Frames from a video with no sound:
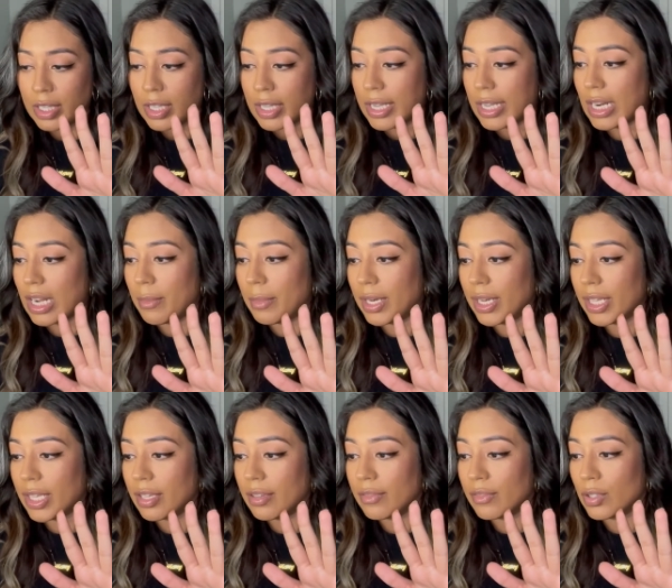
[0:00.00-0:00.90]
And I'm
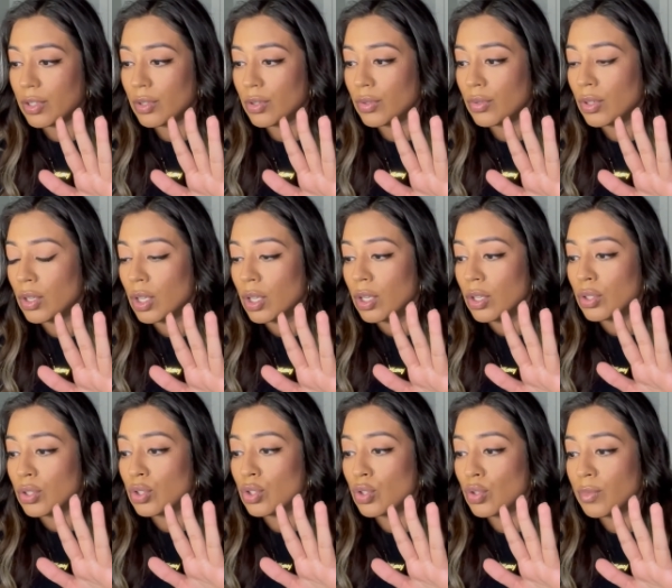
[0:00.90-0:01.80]
gonna give you
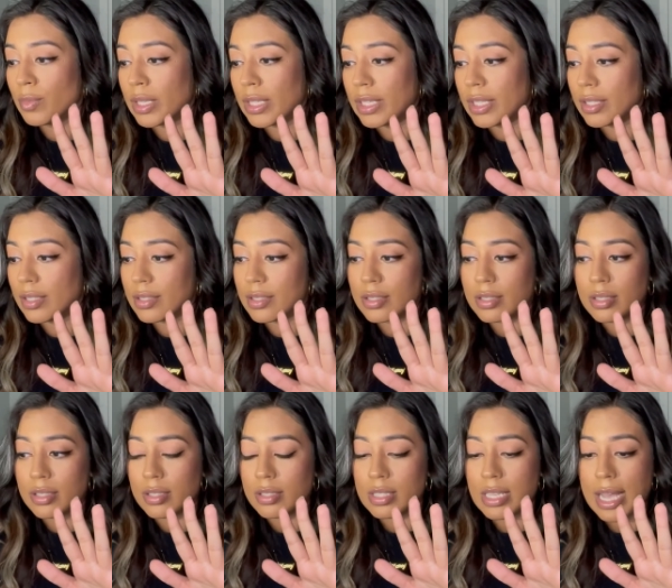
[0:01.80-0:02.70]
two minutes
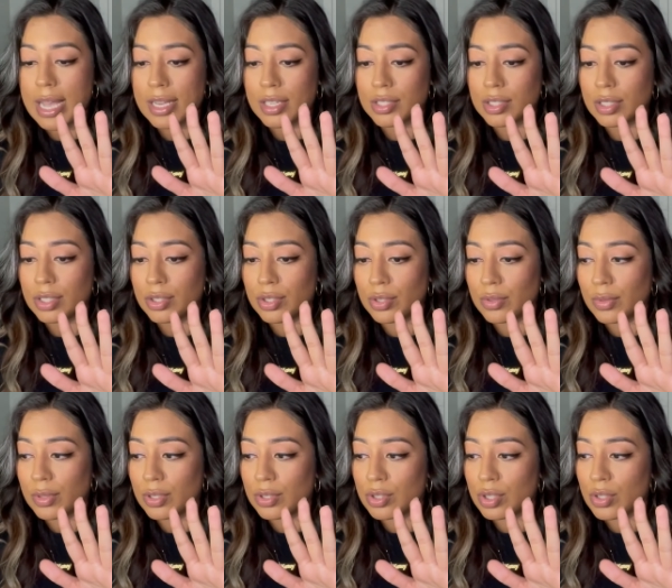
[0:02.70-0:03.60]
to actually do
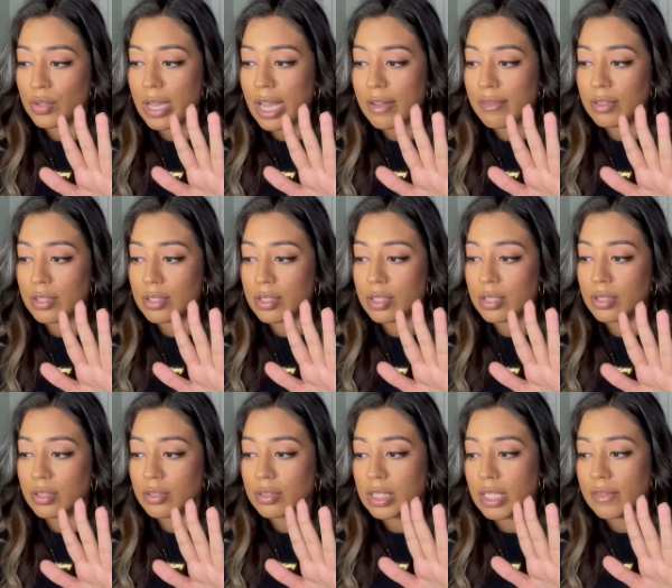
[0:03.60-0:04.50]
it. So you have
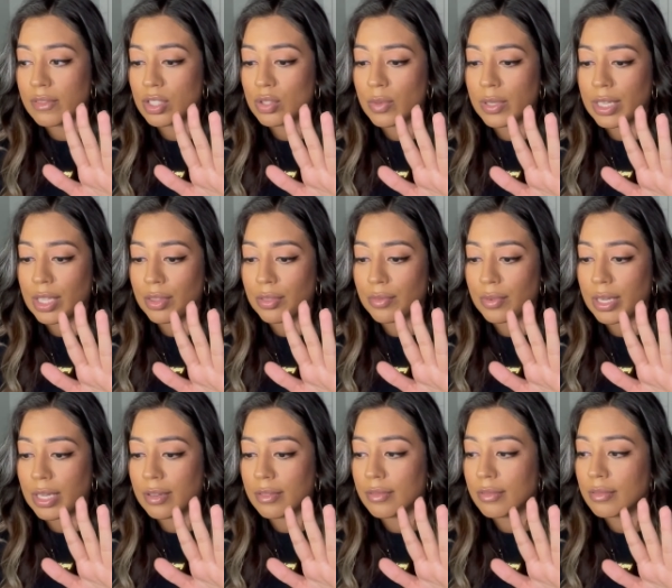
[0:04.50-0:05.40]
until
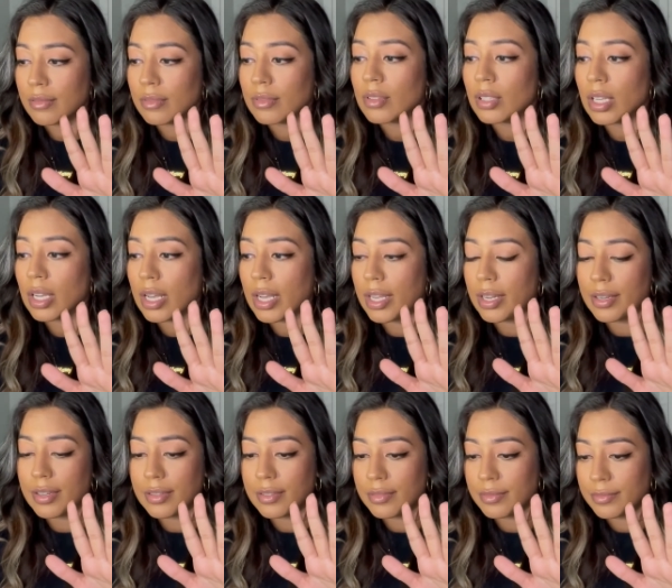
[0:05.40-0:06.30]
723. Go
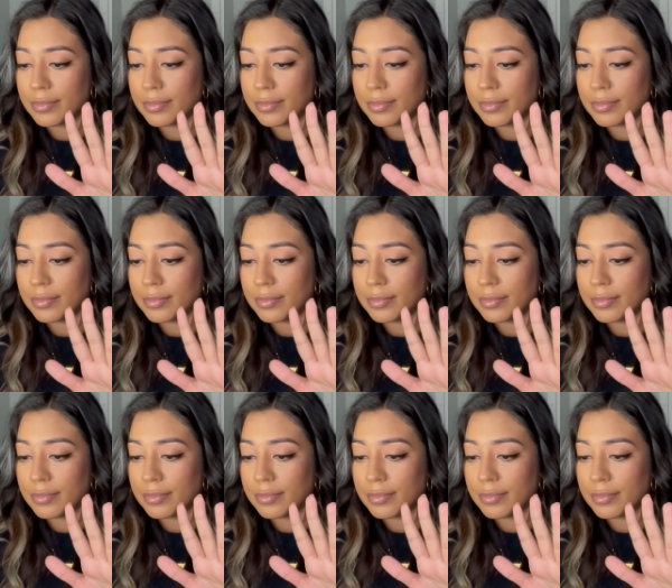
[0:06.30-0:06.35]
ahead.